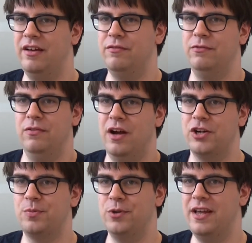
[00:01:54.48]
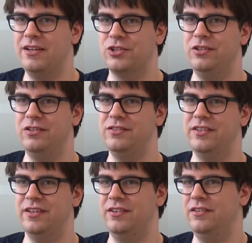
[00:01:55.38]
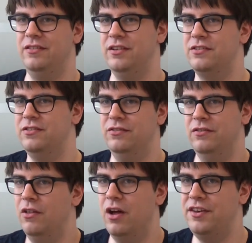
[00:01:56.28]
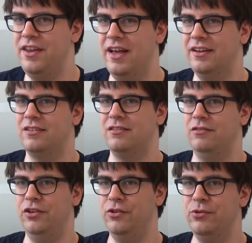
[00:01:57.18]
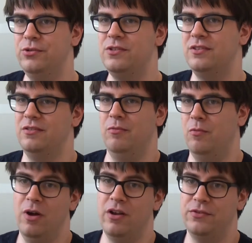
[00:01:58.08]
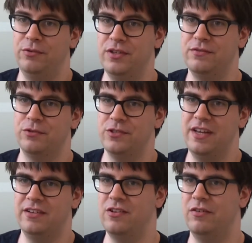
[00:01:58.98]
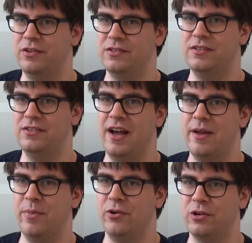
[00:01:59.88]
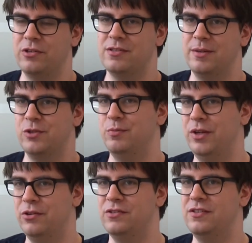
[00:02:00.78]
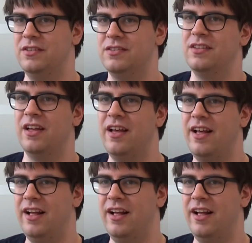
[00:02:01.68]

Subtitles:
have large potentials that is not yet used. One of the reasons for that is obviously the high power consumption, because these